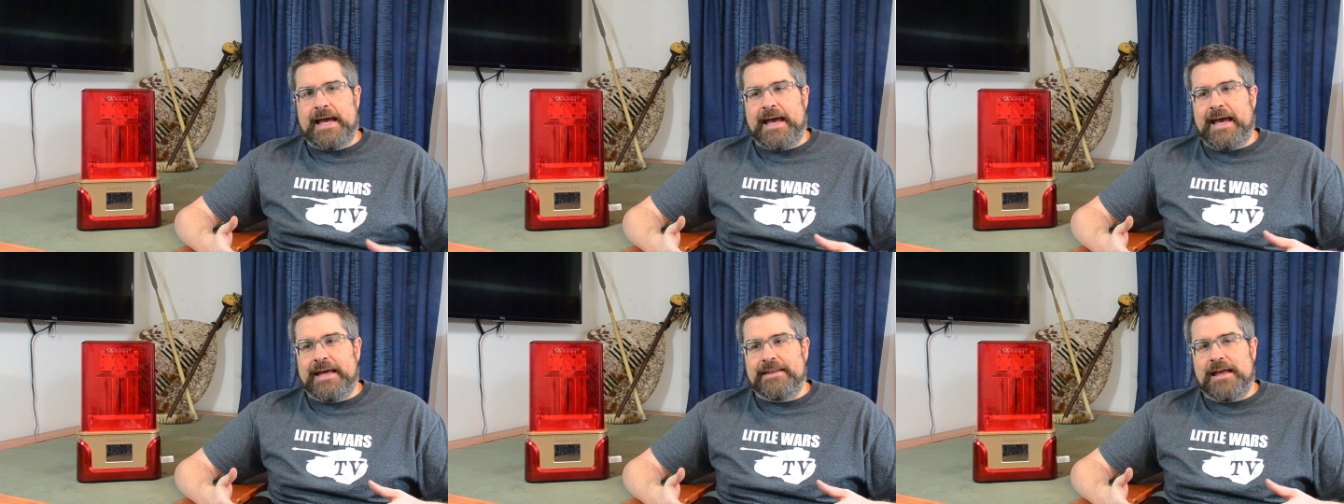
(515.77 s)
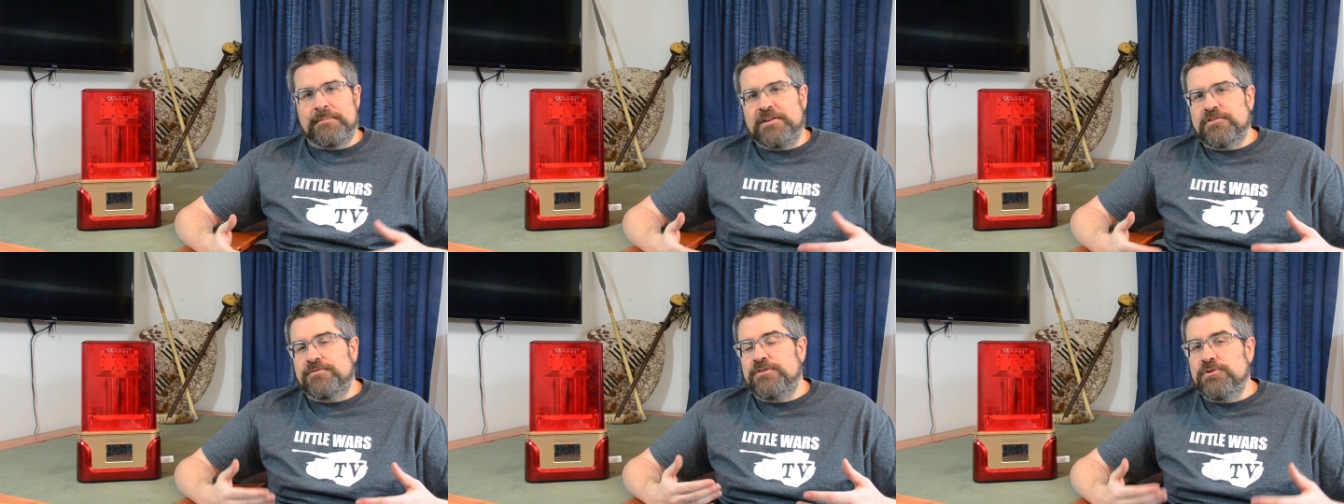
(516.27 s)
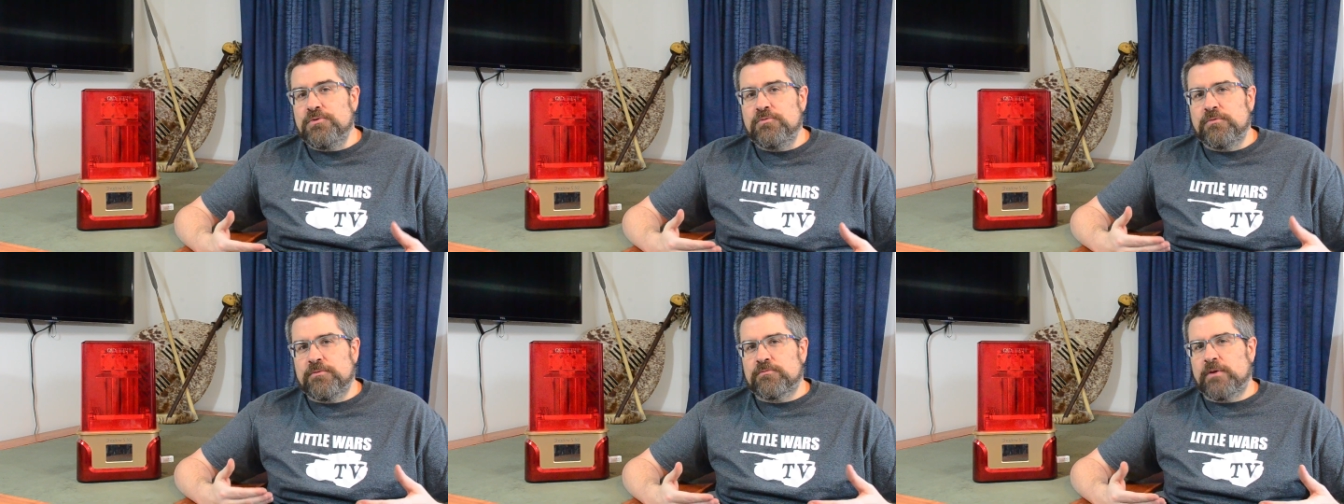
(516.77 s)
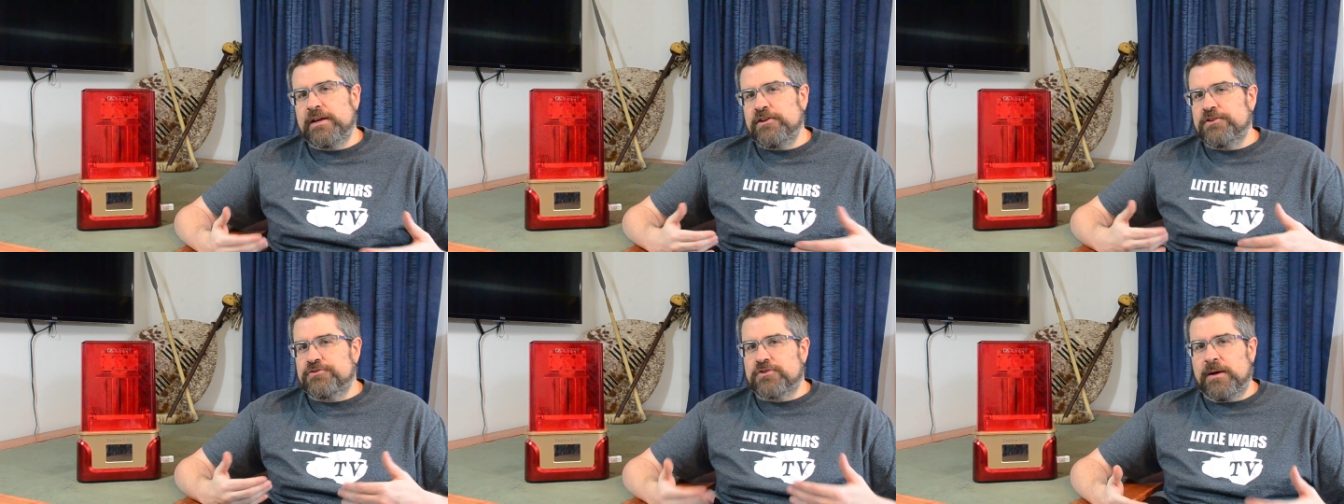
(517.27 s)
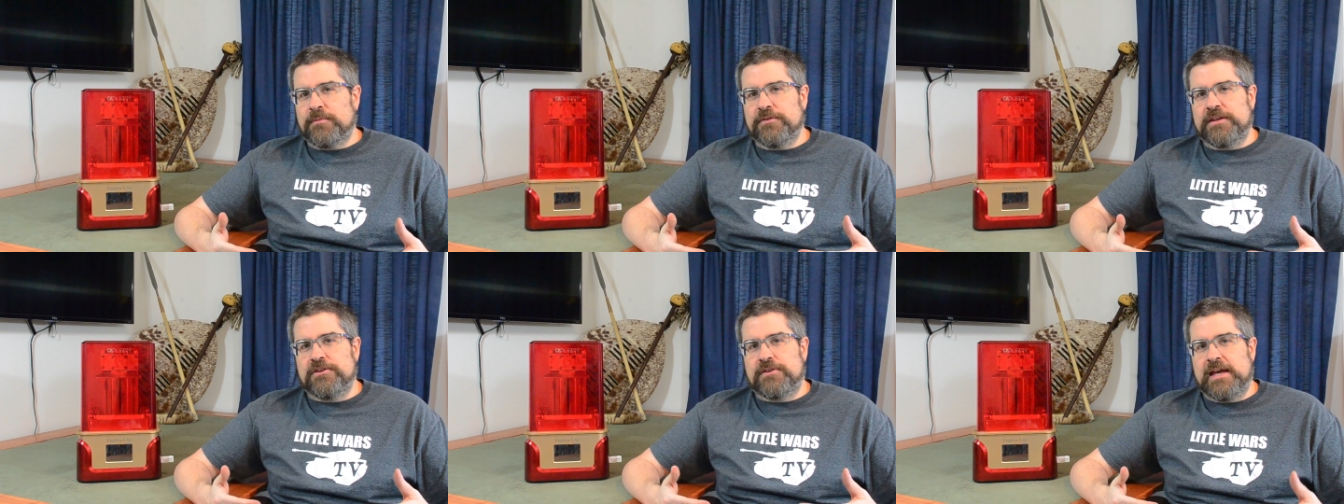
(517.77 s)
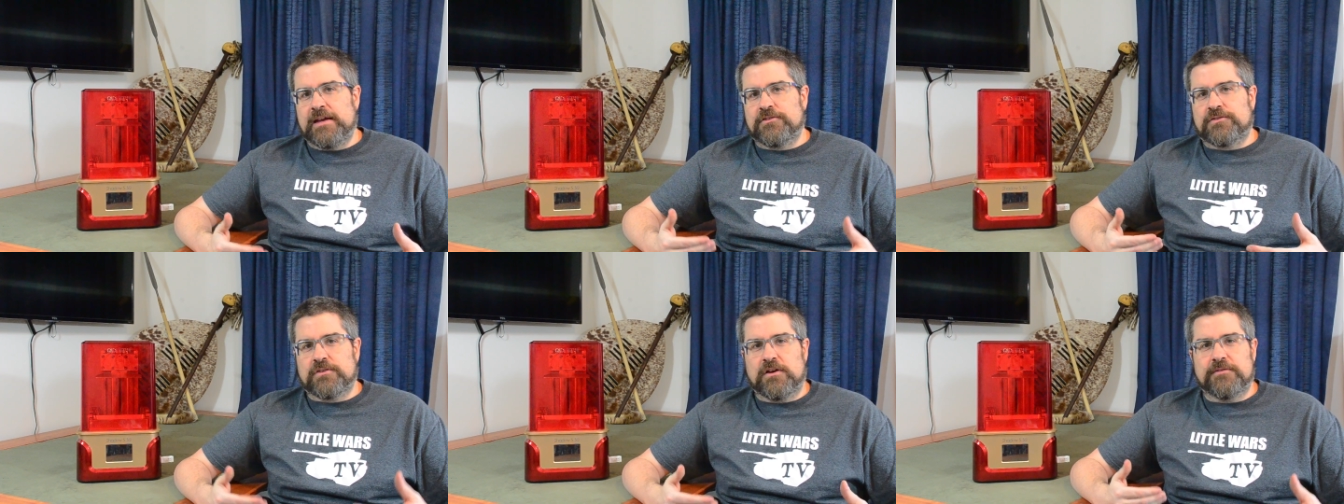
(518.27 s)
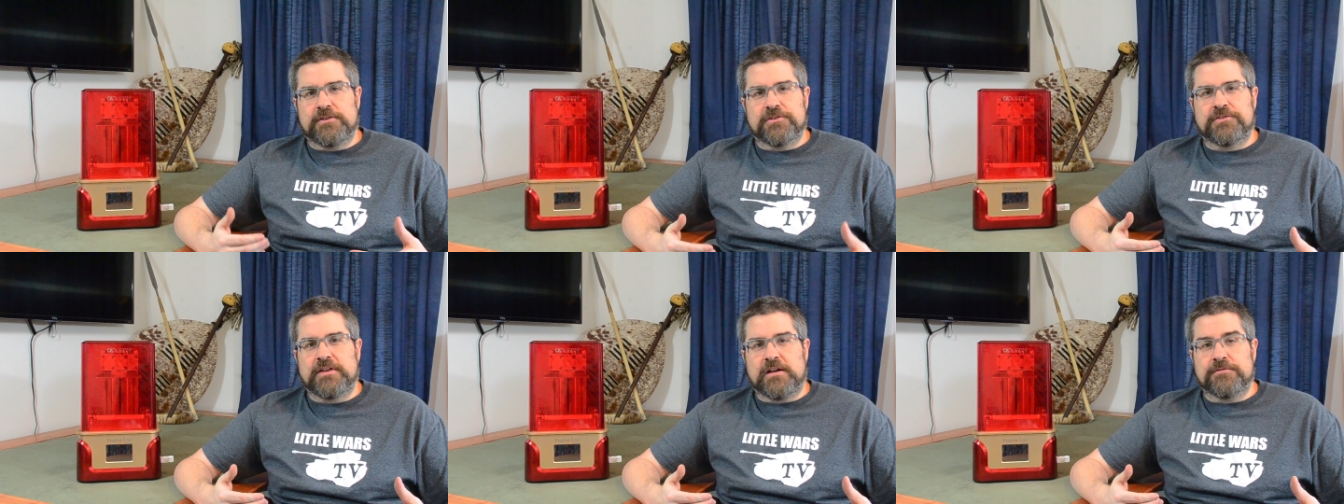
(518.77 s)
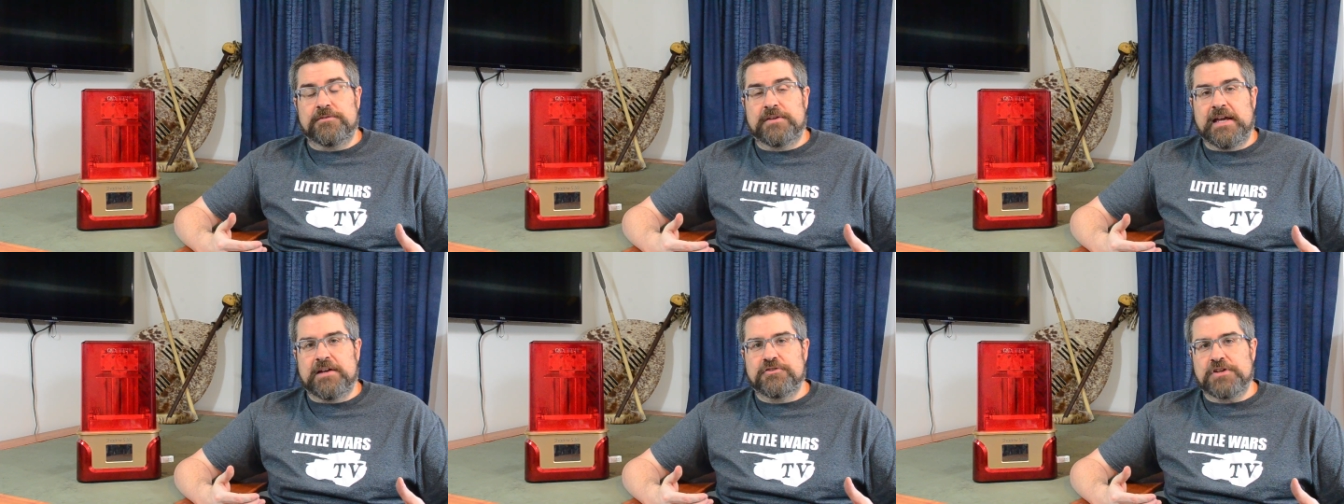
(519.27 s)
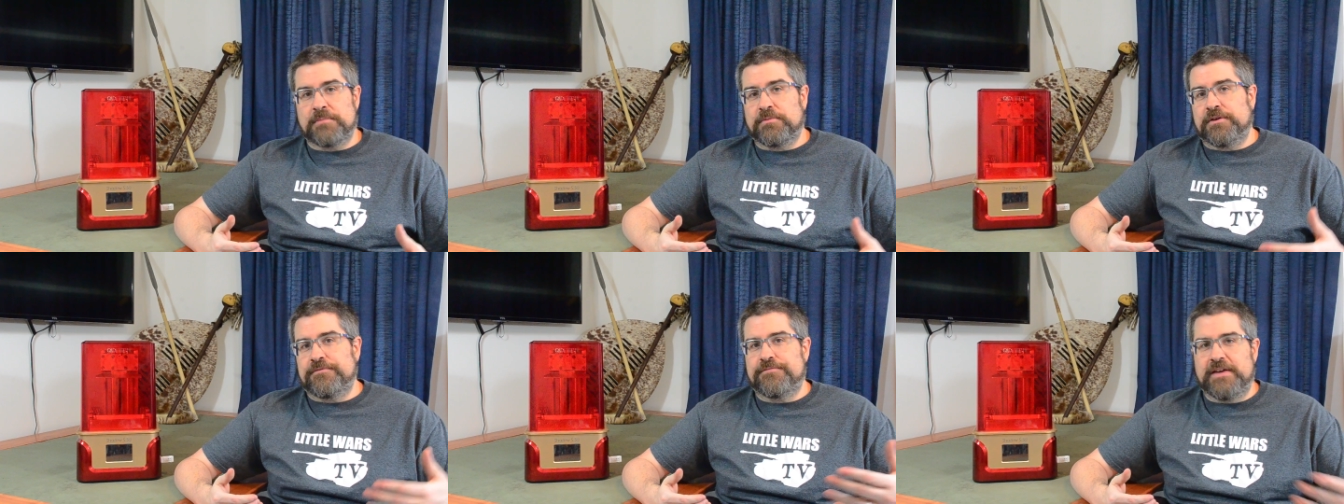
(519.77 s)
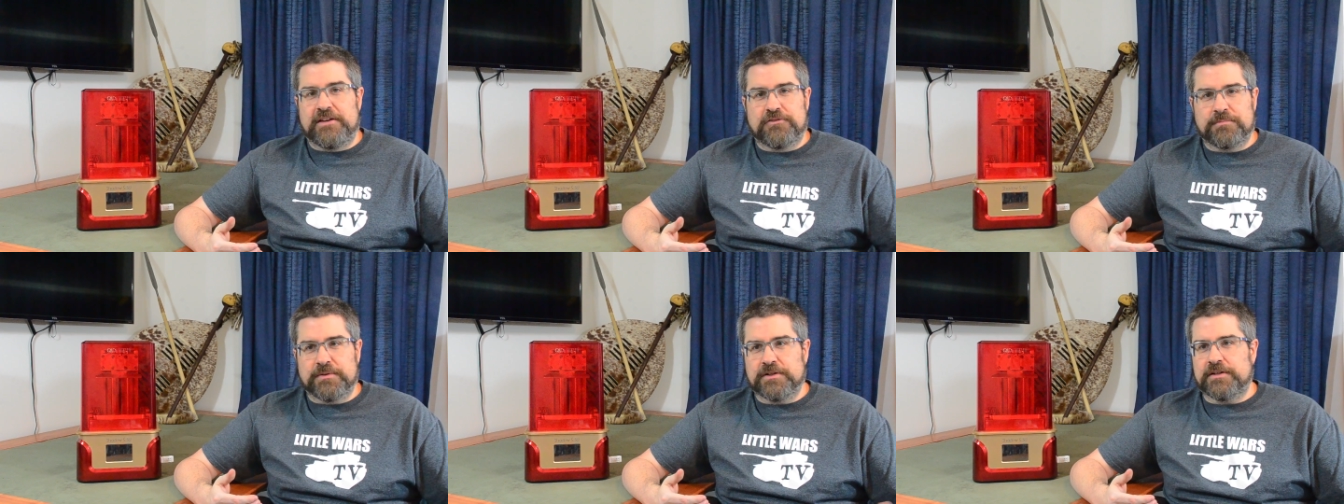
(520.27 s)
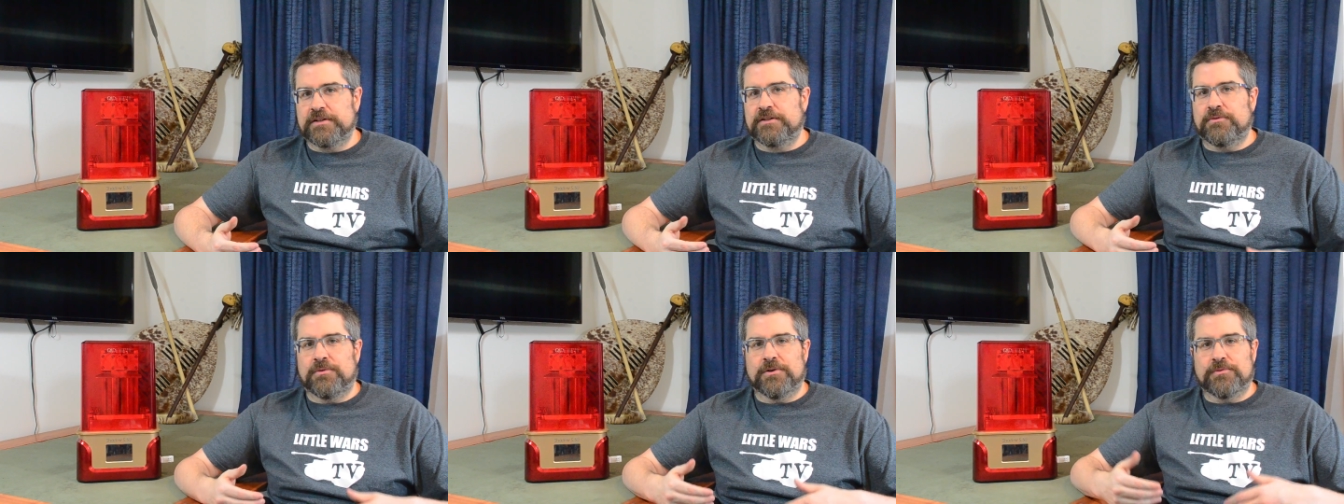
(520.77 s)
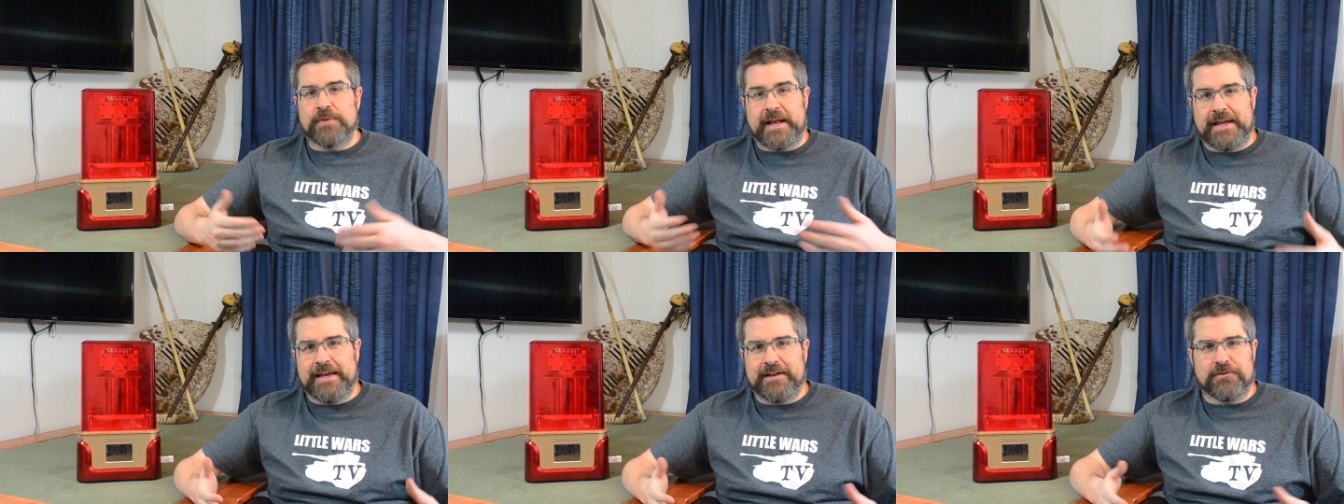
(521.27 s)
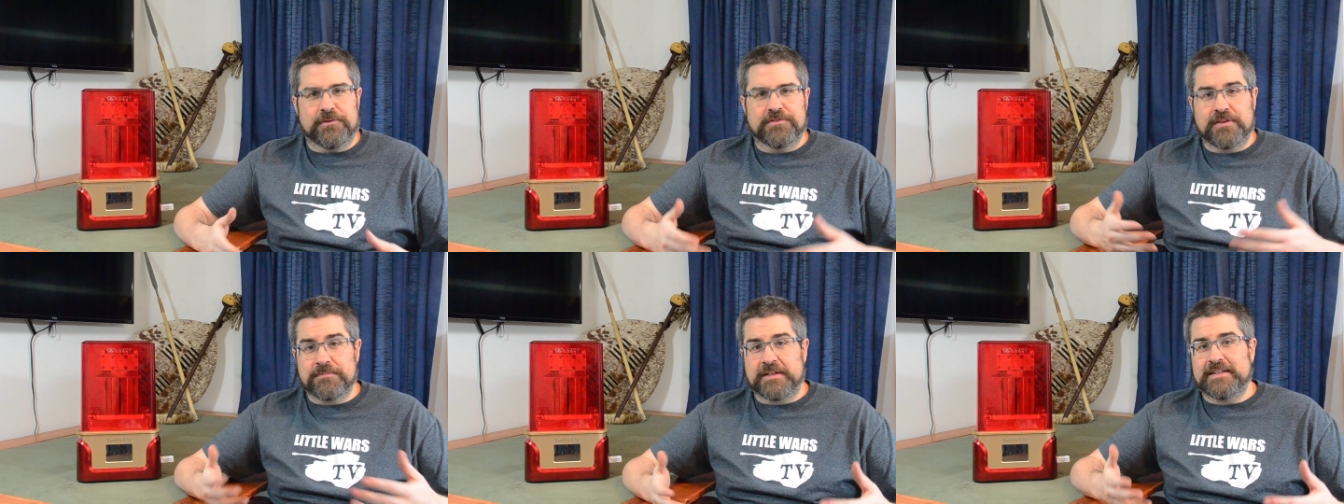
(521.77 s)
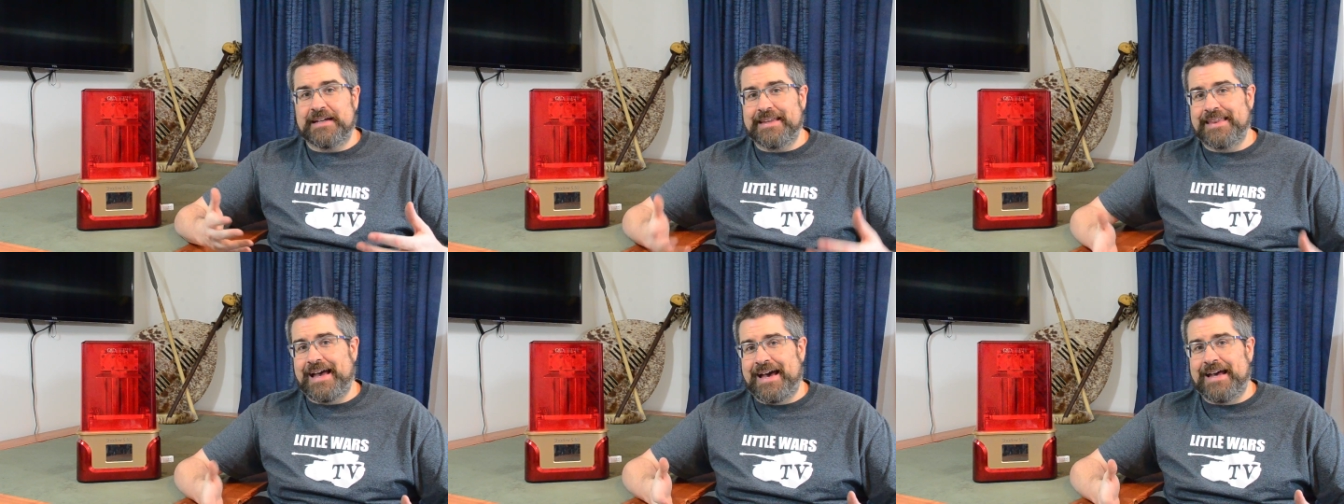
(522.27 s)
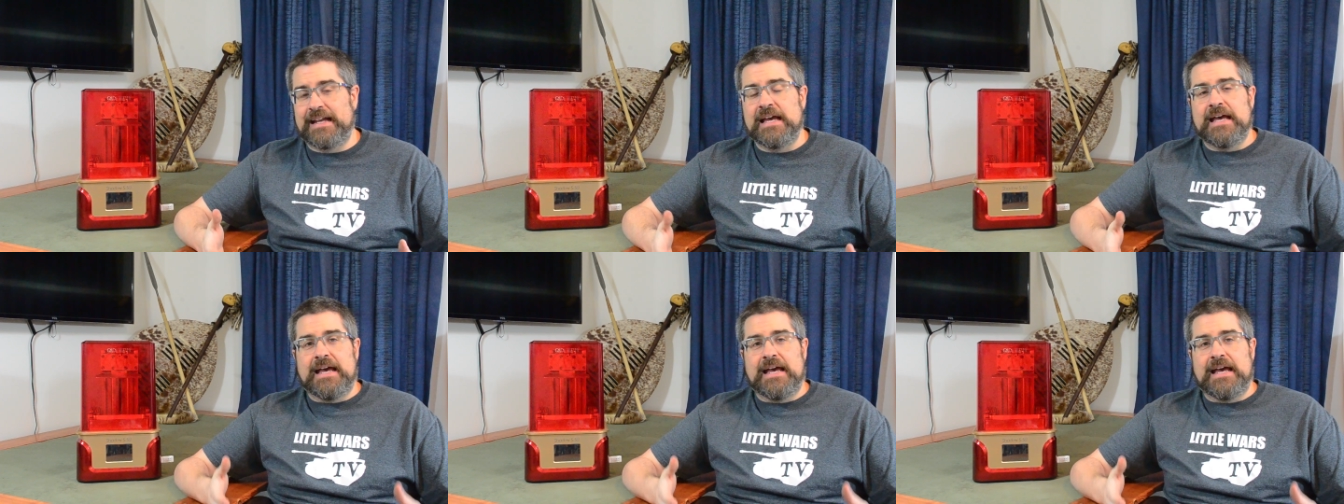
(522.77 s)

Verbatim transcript: And that means if you run into trouble that you can't solve yourself, you can't jump on Facebook or Reddit or something like that